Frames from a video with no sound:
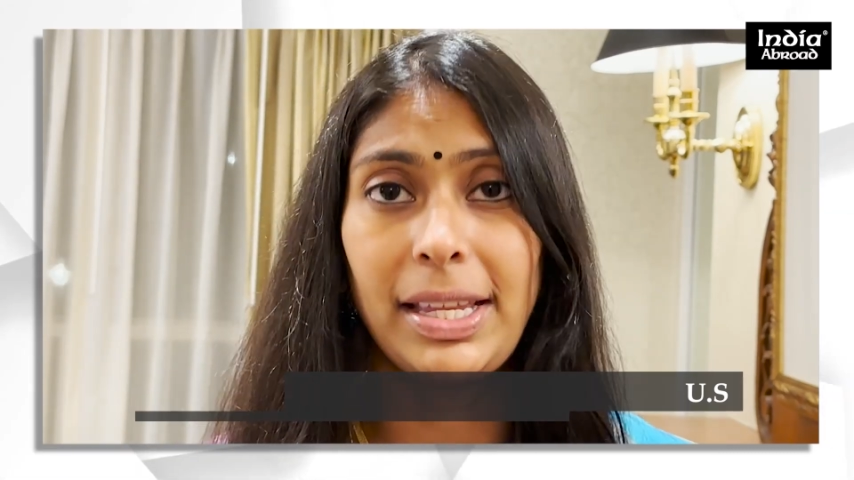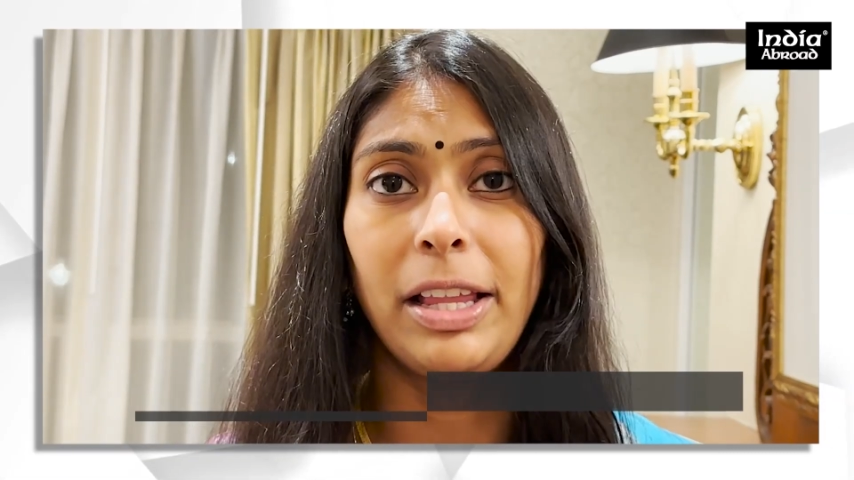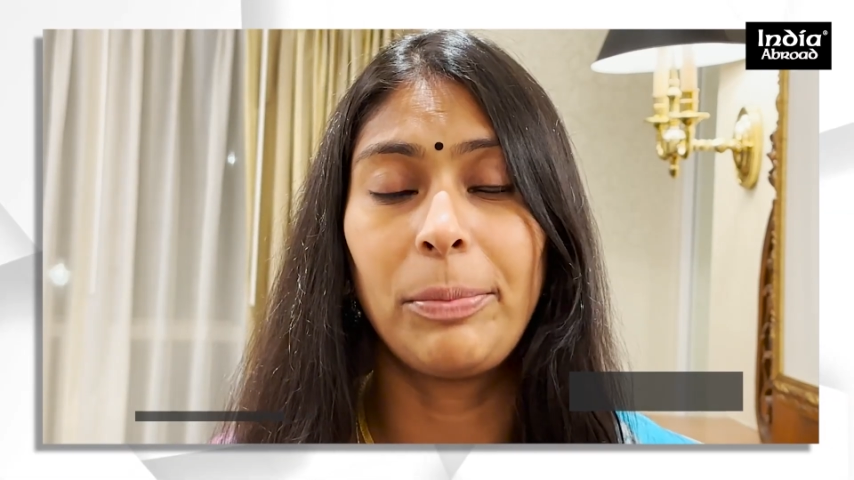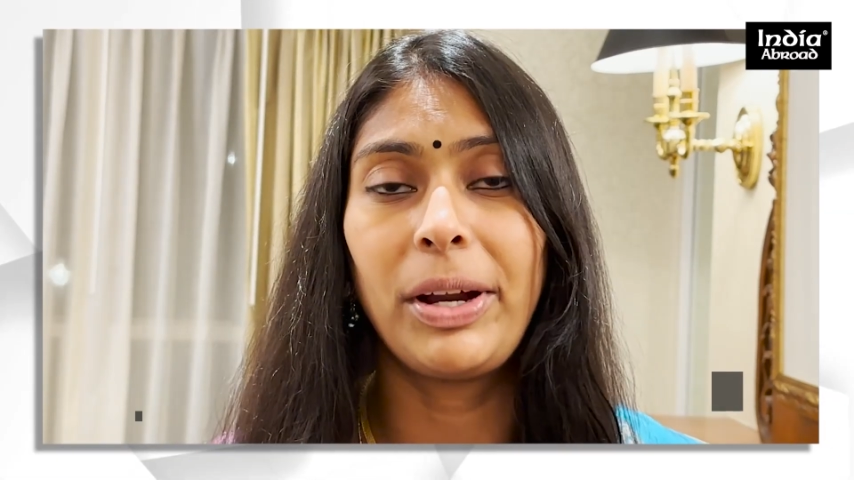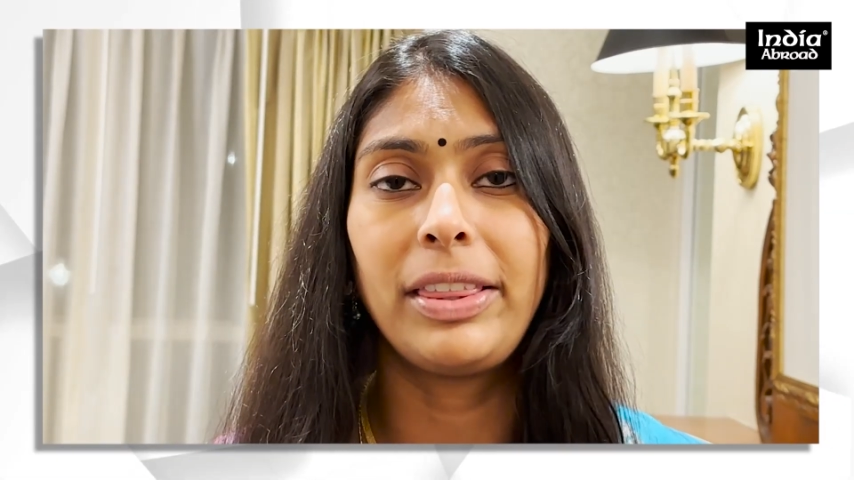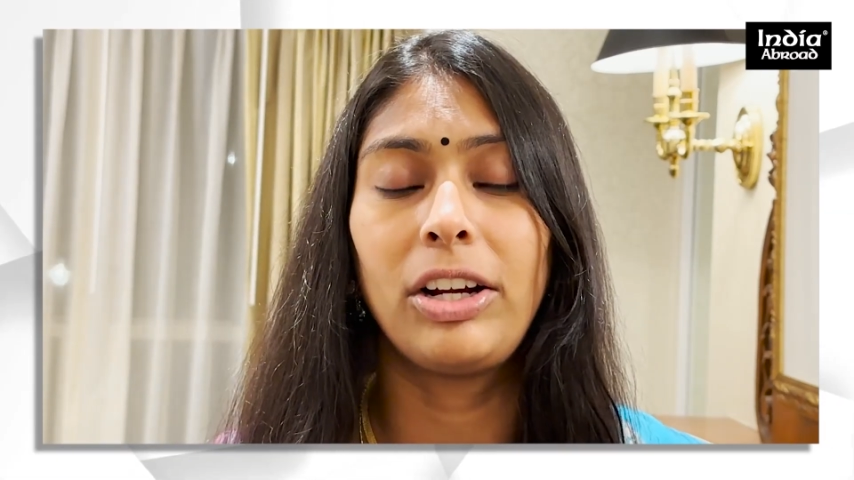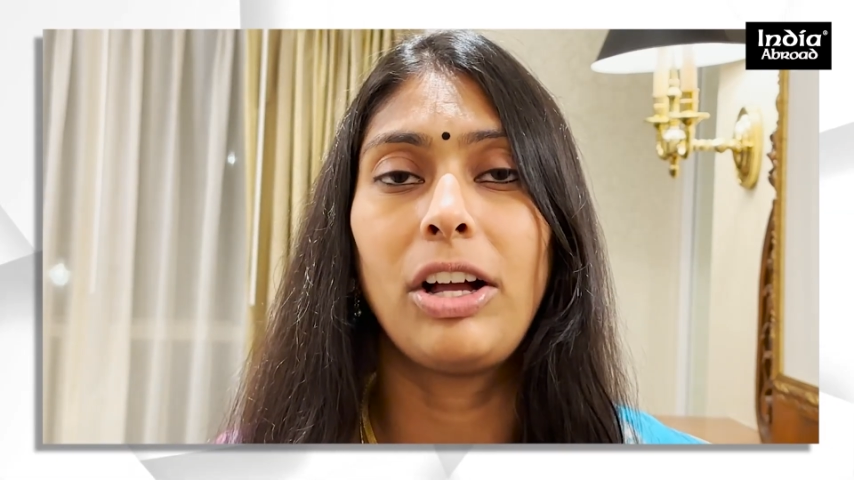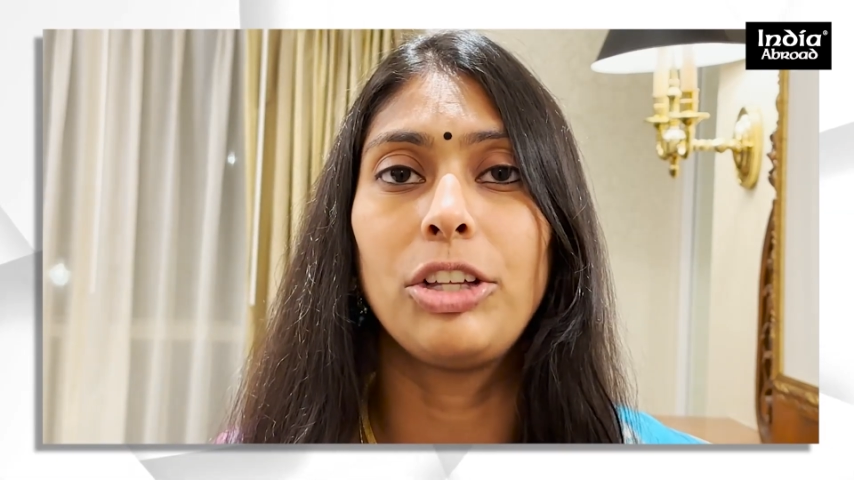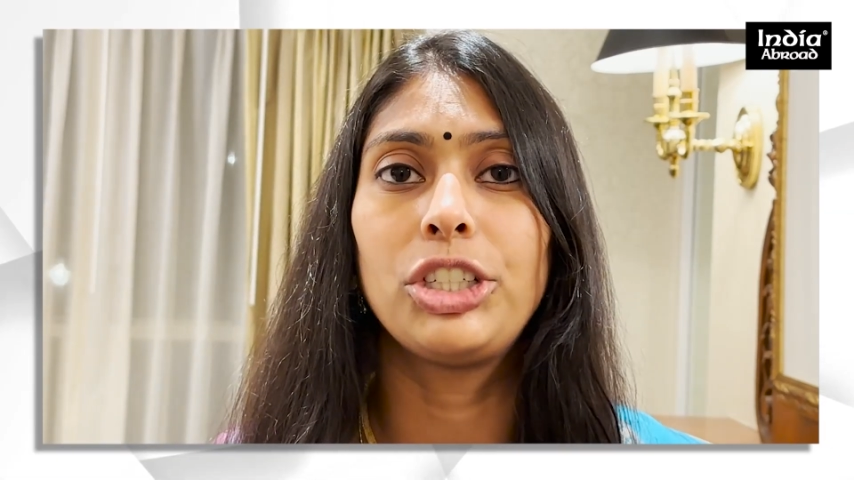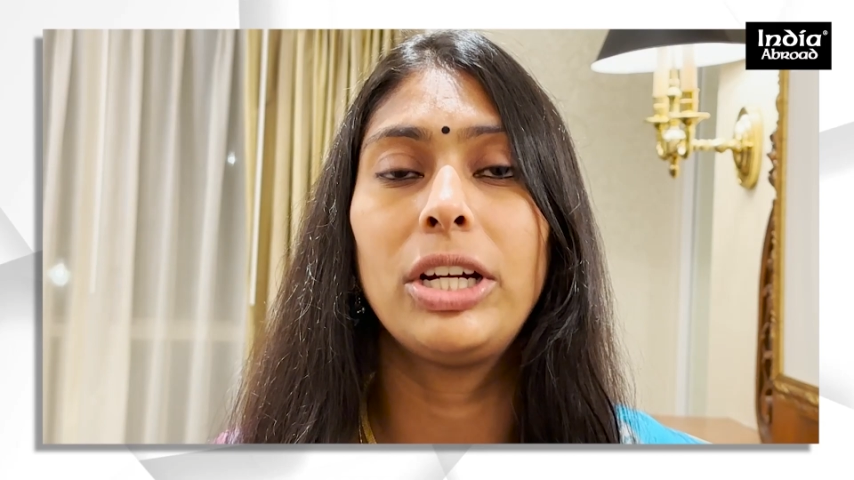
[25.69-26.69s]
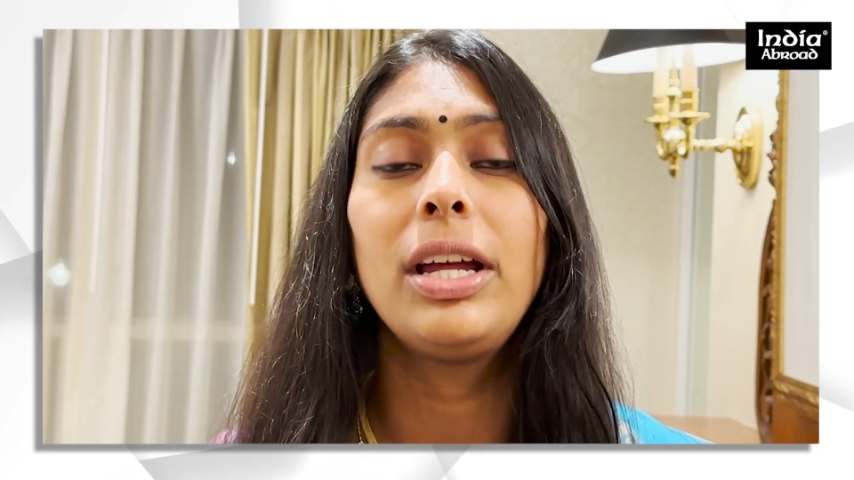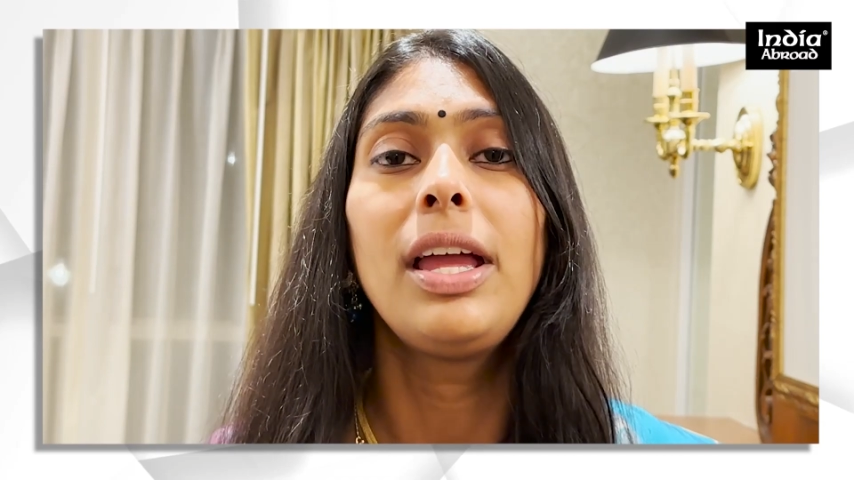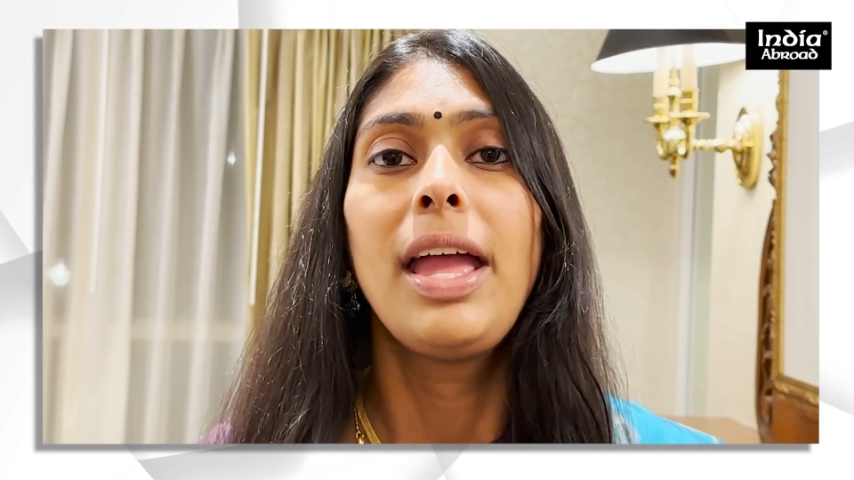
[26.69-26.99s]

celebrate their culture.